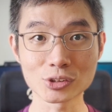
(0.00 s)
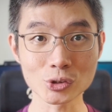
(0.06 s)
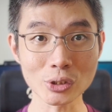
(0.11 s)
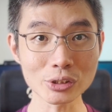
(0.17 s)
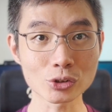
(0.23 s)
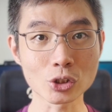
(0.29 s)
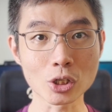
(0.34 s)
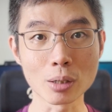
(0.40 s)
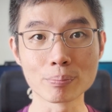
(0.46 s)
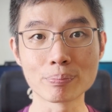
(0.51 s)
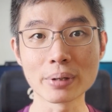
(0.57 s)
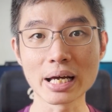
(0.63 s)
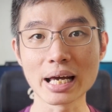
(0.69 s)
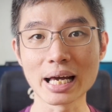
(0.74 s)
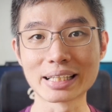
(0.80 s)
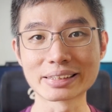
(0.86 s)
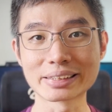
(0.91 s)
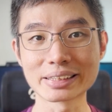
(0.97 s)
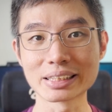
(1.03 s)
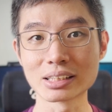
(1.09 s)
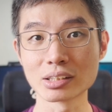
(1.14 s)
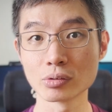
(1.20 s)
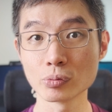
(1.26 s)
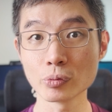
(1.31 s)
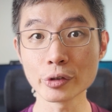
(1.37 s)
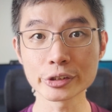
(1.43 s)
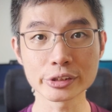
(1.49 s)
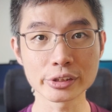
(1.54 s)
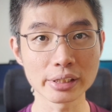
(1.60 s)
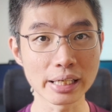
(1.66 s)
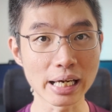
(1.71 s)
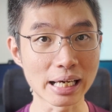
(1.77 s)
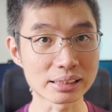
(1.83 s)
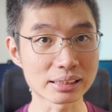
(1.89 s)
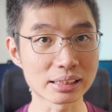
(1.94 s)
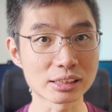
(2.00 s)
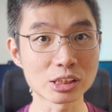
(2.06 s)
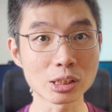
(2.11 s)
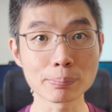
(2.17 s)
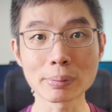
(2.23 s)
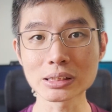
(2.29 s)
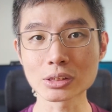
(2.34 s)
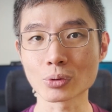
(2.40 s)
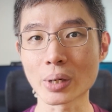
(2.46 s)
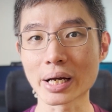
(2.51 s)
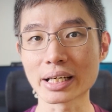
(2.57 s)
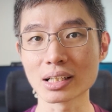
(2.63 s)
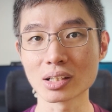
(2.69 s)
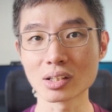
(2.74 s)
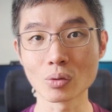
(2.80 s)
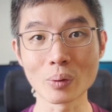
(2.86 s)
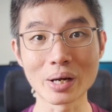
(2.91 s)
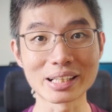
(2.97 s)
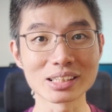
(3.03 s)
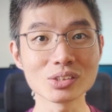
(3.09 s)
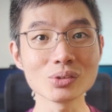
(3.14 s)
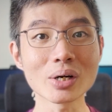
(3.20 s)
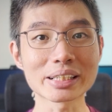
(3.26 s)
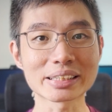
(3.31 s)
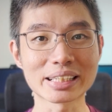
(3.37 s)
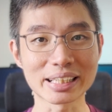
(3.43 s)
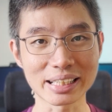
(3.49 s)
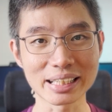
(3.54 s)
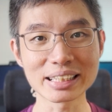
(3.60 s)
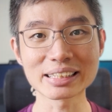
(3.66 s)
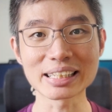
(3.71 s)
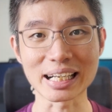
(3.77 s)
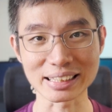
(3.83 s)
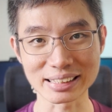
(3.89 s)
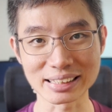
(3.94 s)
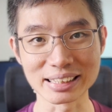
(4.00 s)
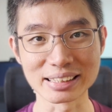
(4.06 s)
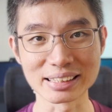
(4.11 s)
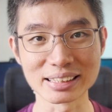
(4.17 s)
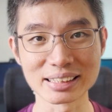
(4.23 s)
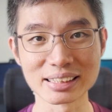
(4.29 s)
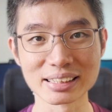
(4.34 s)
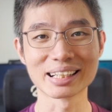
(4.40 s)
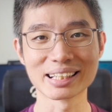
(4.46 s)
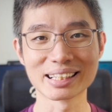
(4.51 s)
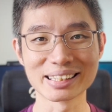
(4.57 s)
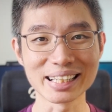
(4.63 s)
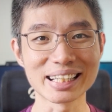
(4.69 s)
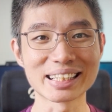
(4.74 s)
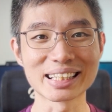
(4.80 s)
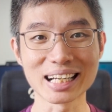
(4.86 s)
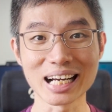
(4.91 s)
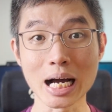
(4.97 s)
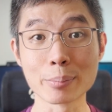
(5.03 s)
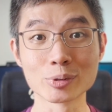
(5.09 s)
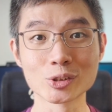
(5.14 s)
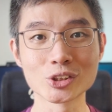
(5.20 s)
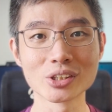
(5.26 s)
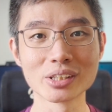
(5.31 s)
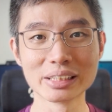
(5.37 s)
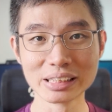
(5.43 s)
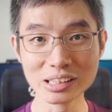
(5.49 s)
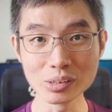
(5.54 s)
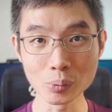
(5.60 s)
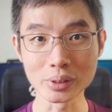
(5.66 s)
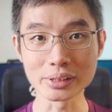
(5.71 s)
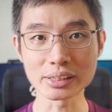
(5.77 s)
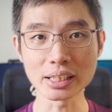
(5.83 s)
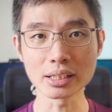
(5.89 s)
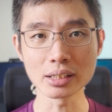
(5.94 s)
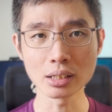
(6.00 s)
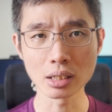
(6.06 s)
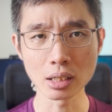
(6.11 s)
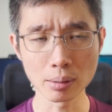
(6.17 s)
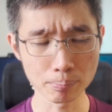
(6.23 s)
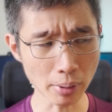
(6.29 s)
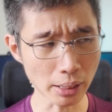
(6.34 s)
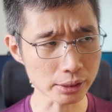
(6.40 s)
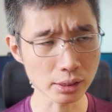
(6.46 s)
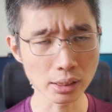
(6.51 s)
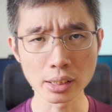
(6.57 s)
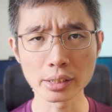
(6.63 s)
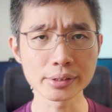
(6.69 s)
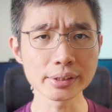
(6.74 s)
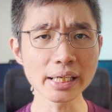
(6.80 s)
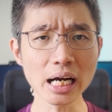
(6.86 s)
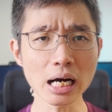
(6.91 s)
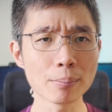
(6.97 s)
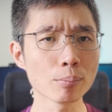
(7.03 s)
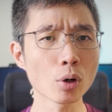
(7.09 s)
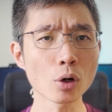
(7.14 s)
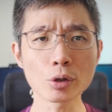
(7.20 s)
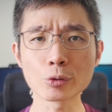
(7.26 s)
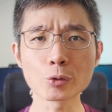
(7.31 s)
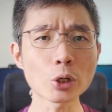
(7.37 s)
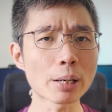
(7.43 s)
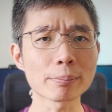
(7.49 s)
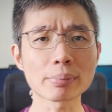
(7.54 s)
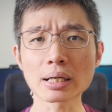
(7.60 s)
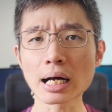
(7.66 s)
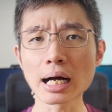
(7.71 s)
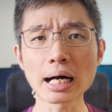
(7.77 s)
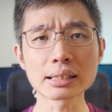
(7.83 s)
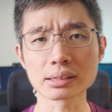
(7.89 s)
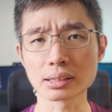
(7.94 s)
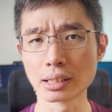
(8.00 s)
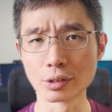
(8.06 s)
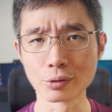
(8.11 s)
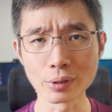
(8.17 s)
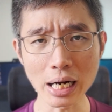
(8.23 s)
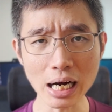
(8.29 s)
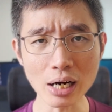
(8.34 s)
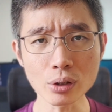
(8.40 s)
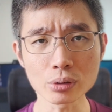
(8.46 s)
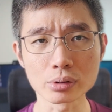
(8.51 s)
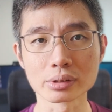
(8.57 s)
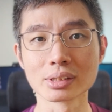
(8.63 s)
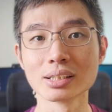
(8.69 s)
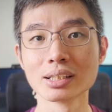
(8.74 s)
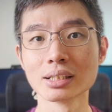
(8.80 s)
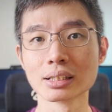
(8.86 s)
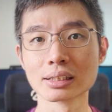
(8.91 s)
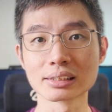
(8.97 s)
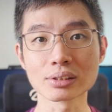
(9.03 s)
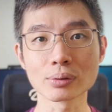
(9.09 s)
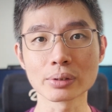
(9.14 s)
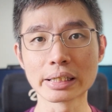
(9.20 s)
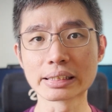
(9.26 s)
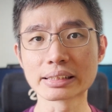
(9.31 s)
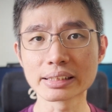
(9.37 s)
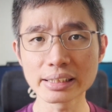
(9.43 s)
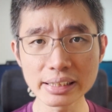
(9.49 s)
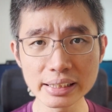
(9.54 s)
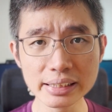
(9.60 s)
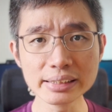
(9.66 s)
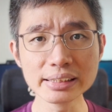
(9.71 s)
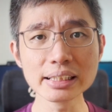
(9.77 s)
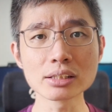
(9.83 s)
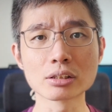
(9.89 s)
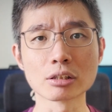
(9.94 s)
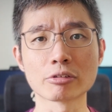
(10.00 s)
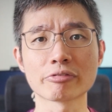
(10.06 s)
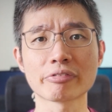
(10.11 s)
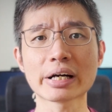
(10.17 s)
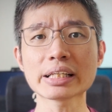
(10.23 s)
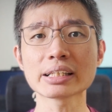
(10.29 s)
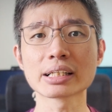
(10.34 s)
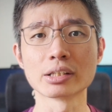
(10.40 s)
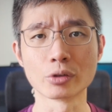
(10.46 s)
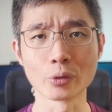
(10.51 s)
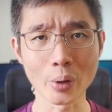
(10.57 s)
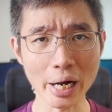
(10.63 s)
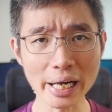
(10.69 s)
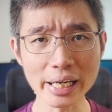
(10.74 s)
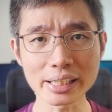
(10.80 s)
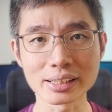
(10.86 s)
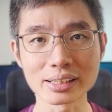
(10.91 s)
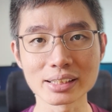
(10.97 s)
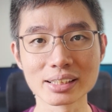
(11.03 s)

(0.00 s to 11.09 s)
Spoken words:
try to compare and see which has the cheapest ride when you are taking taxis. Then I'm sure you will say, but there are more Grab cars around, so it's easier to find a ride.